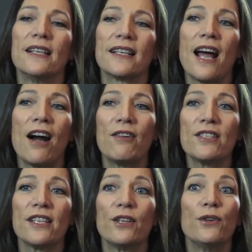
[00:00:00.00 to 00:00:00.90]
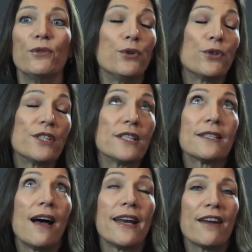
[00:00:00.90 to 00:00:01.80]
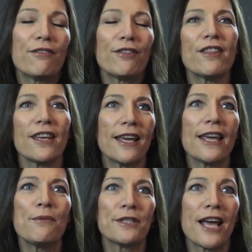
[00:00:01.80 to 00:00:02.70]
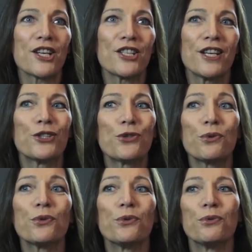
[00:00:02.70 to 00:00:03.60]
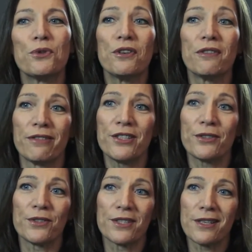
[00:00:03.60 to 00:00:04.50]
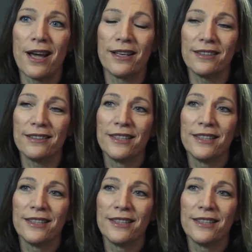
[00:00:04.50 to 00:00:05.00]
currency, who could design everything, he was actually a true universal designer.